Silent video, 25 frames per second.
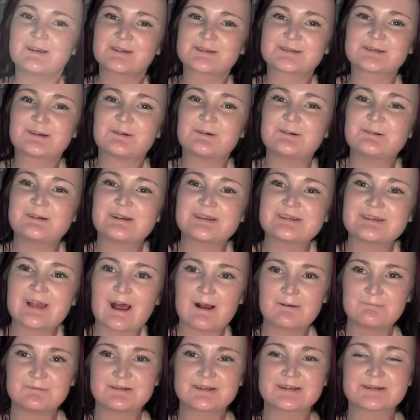So
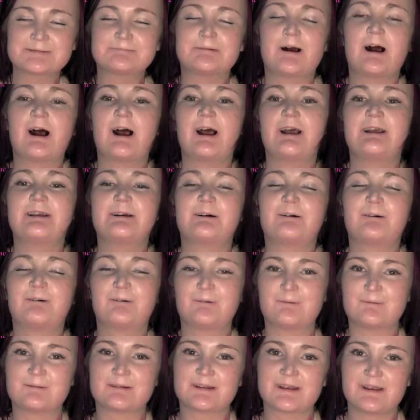that was my
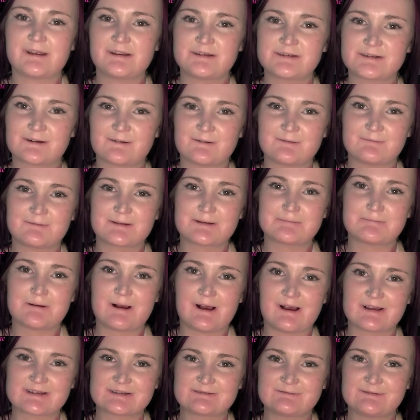haulage over the
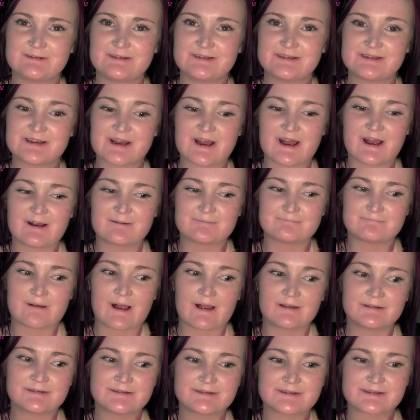past few
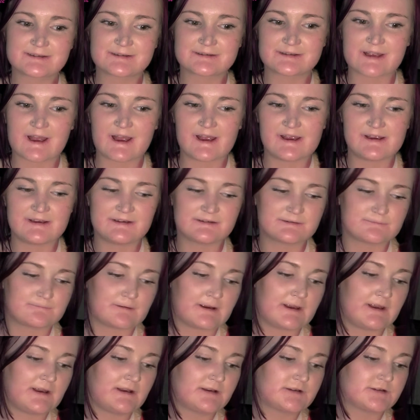months, days,
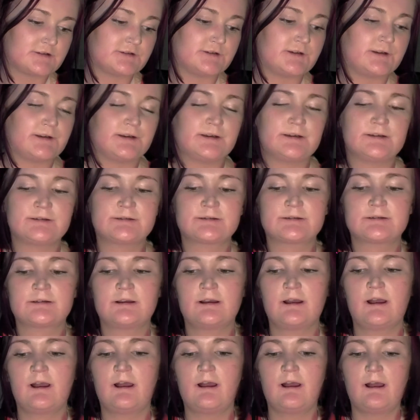weeks, years,
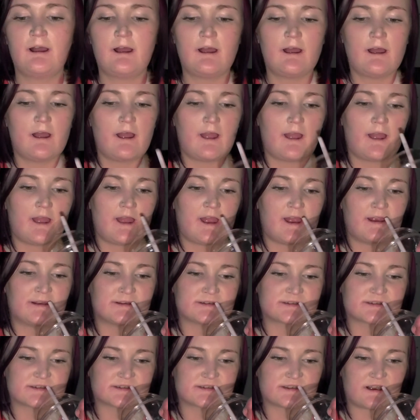
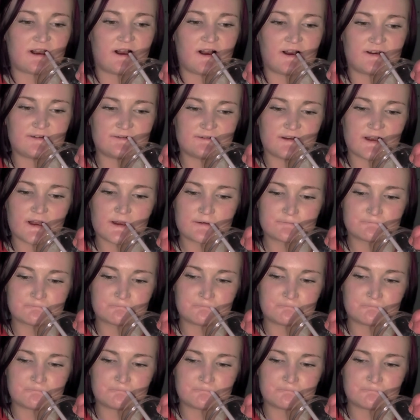and stuff.